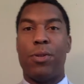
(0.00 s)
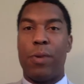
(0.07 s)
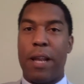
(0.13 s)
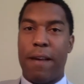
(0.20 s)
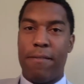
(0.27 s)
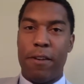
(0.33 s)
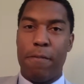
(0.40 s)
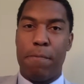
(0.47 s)
Do we
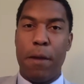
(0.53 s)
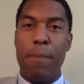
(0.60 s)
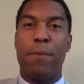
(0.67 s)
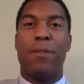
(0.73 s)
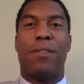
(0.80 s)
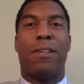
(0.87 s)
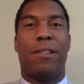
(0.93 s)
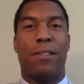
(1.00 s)
have enough people
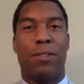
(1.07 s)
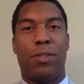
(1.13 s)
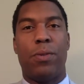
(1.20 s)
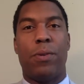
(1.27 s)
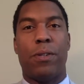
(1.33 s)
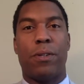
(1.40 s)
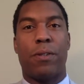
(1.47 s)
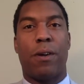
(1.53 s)
to sell those
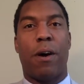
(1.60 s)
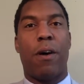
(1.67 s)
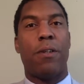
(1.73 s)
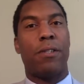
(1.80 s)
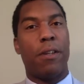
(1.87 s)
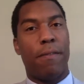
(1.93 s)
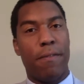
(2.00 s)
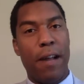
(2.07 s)
200
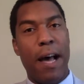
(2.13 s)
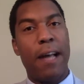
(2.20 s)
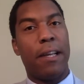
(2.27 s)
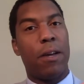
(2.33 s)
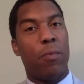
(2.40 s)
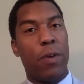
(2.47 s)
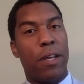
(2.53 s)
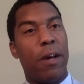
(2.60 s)
cars? If not,
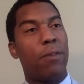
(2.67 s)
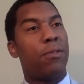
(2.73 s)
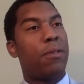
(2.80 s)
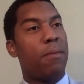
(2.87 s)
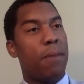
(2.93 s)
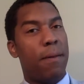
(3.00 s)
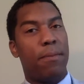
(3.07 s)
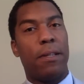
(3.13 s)
can we coach
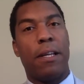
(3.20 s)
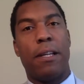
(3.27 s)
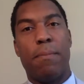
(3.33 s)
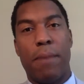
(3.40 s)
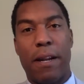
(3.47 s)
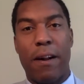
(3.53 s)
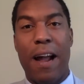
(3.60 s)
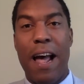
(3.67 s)
them up to get a
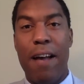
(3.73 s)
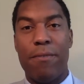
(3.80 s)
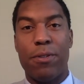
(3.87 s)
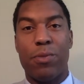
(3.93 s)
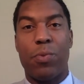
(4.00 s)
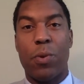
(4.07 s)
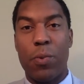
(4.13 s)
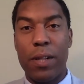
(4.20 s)
better
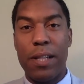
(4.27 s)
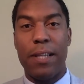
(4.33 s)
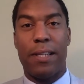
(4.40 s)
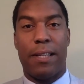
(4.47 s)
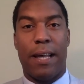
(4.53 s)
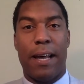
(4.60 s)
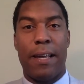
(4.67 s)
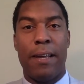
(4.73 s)
average? What are we
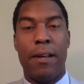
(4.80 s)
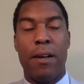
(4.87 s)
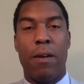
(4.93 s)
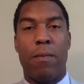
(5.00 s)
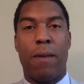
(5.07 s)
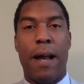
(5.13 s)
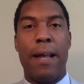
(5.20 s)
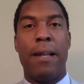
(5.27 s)
looking like,
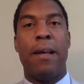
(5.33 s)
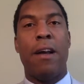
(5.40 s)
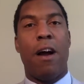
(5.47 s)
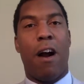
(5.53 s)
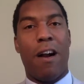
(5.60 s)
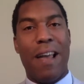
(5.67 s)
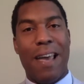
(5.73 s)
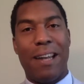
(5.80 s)
right?
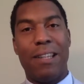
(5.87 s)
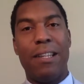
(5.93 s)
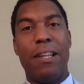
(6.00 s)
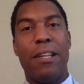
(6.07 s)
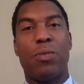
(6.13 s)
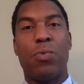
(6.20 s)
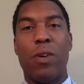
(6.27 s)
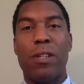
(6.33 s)
Our
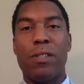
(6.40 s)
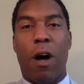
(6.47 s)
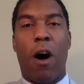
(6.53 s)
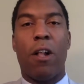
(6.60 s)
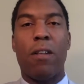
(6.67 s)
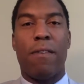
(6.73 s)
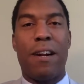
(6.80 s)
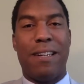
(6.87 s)
analytics, what is
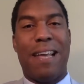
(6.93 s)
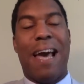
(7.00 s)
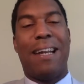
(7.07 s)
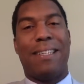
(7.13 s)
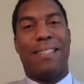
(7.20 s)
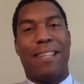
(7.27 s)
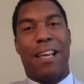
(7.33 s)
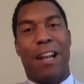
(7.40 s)
all of our
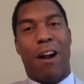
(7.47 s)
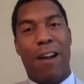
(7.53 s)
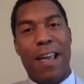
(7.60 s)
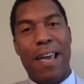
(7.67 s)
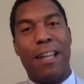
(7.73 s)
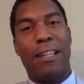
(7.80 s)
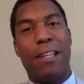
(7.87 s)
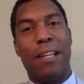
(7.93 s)
data saying? Our
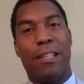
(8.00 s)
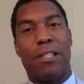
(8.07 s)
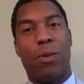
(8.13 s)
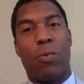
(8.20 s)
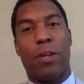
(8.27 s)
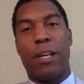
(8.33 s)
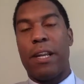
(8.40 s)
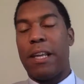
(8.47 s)
analytics that
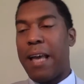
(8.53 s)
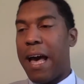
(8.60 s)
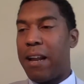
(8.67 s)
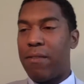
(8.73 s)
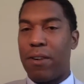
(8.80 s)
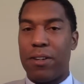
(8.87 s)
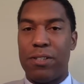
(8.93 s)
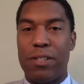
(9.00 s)
we're getting
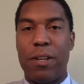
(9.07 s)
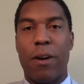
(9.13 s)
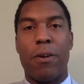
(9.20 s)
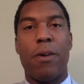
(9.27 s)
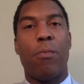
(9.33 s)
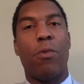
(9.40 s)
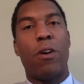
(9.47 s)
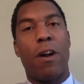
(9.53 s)
out of our
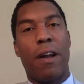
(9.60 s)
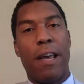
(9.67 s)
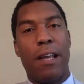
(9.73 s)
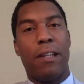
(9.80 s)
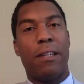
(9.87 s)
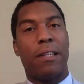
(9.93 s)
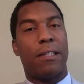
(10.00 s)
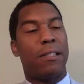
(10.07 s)
CRM, what are our
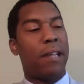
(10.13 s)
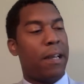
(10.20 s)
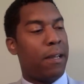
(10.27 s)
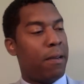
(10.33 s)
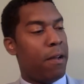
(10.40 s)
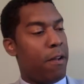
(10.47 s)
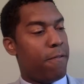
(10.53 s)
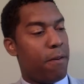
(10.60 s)
analytics
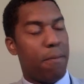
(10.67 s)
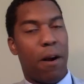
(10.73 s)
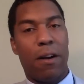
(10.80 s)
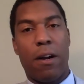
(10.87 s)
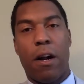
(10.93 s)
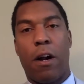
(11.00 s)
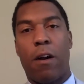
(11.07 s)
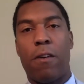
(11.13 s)
saying from our